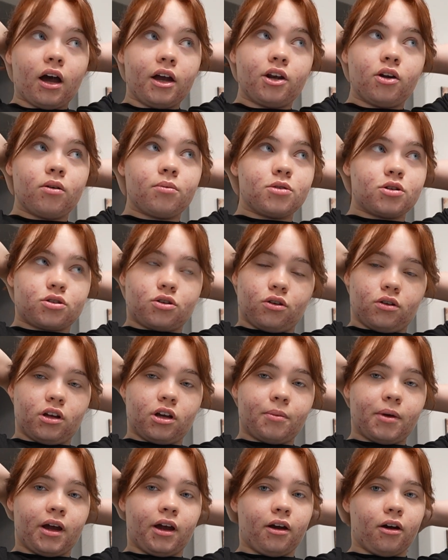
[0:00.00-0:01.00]
I know I'm just
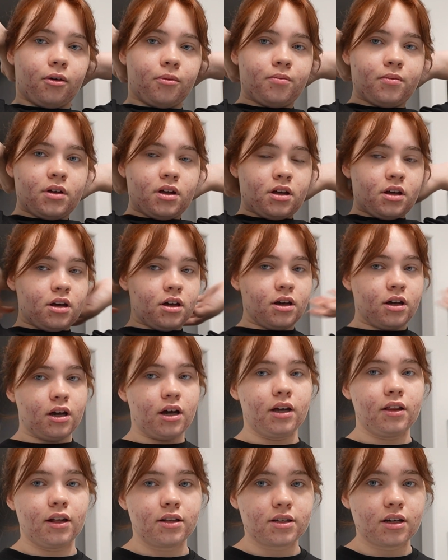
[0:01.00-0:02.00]
curling my hair,
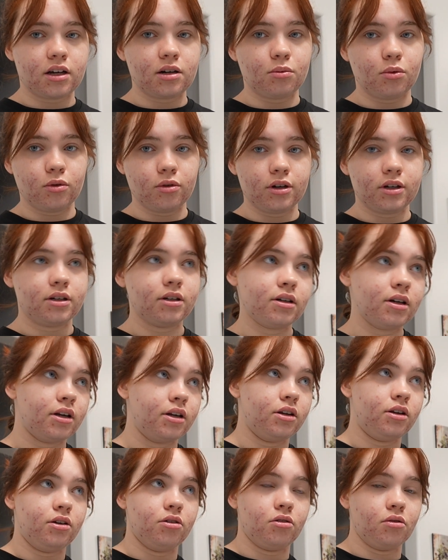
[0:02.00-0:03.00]
and that's kind of boring,
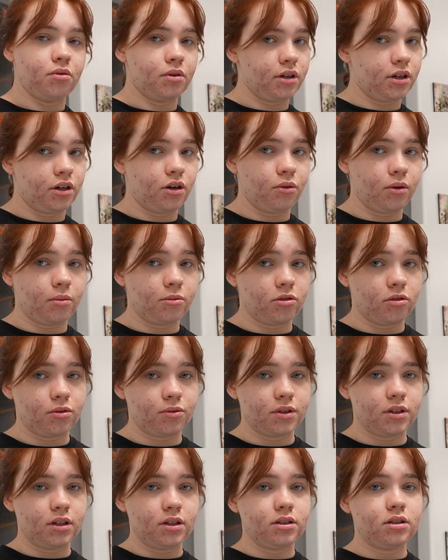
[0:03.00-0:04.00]
and you don't really know where I'm going
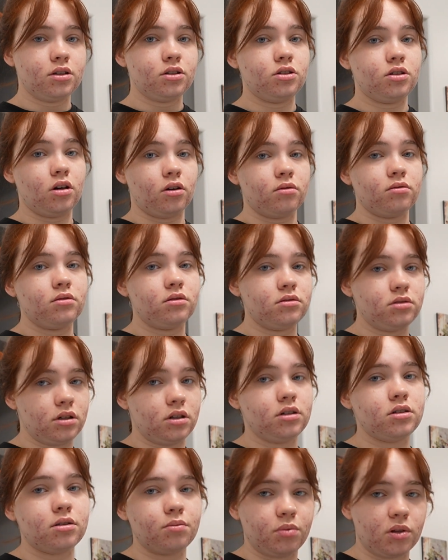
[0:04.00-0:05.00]
with this, so
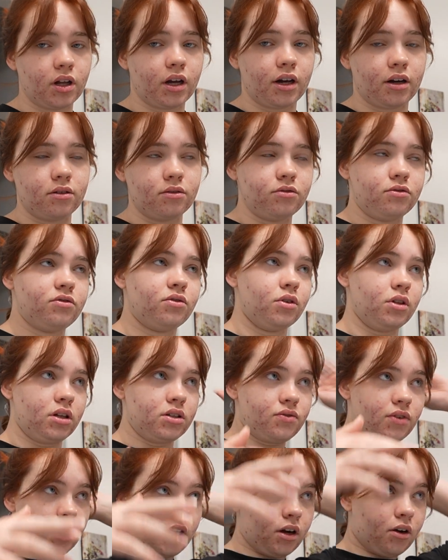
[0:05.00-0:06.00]
here's a plan for this
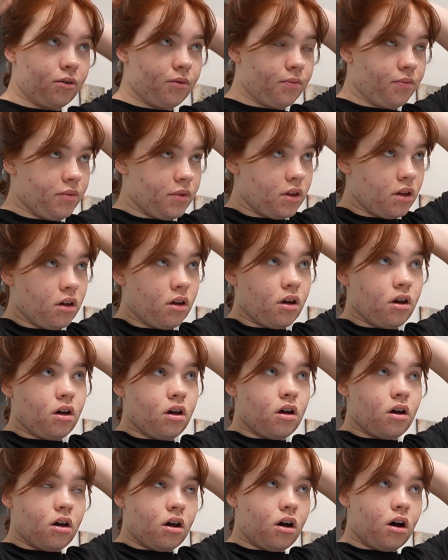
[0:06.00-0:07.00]
video.
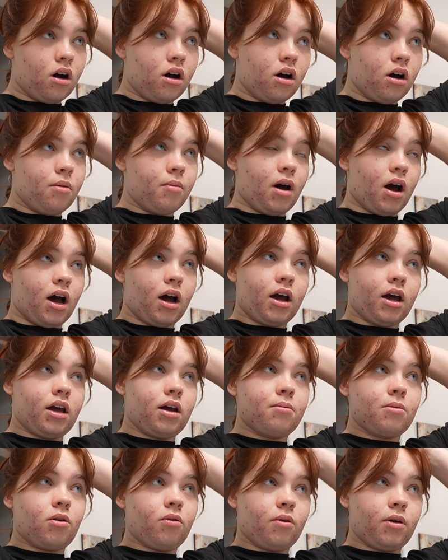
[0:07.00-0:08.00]
I
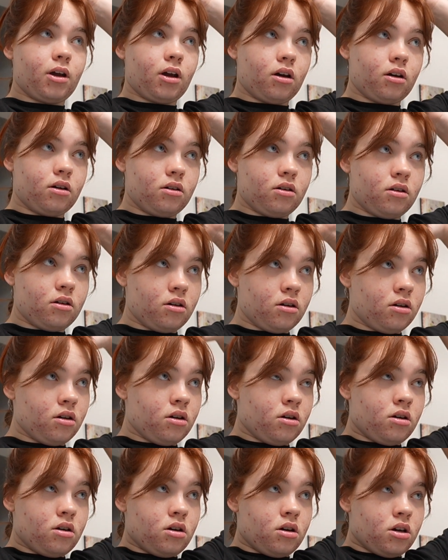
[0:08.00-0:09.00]
am going
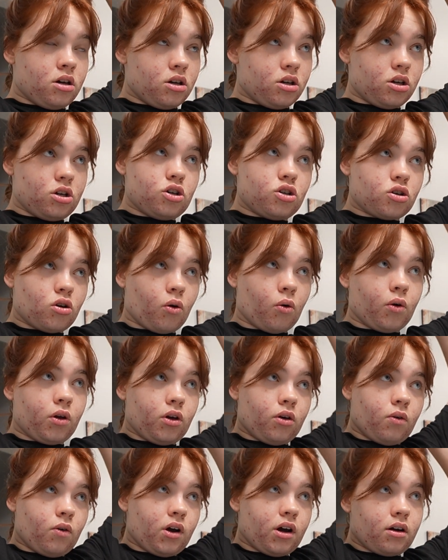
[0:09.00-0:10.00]
to show
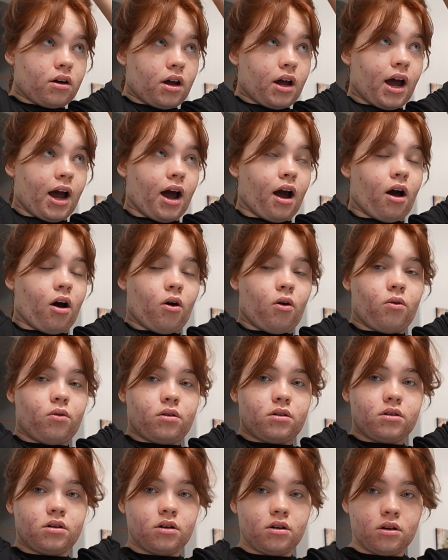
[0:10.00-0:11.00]
you how
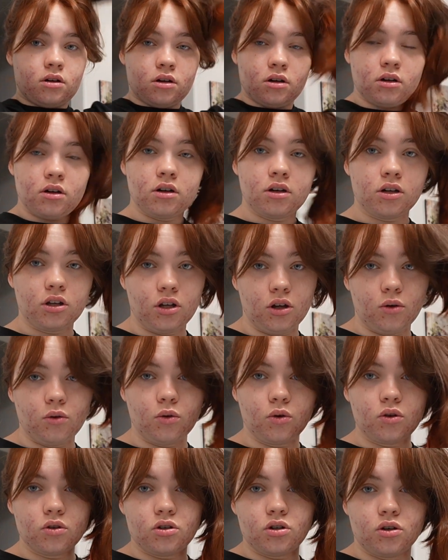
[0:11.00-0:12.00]

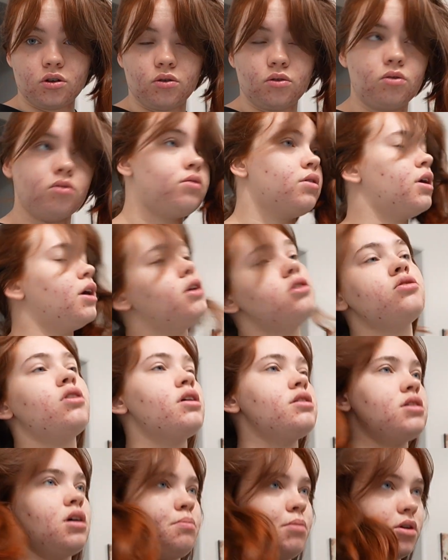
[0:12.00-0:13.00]
you too can
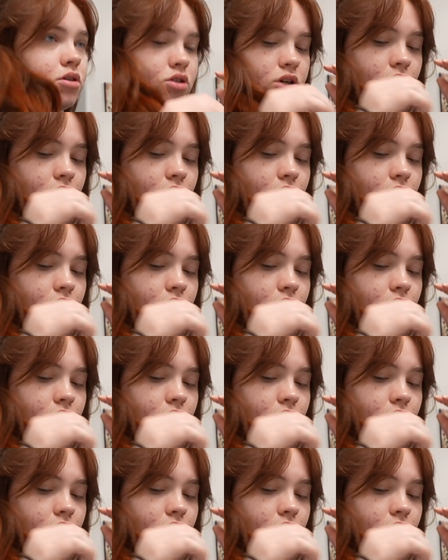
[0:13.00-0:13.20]
dress up as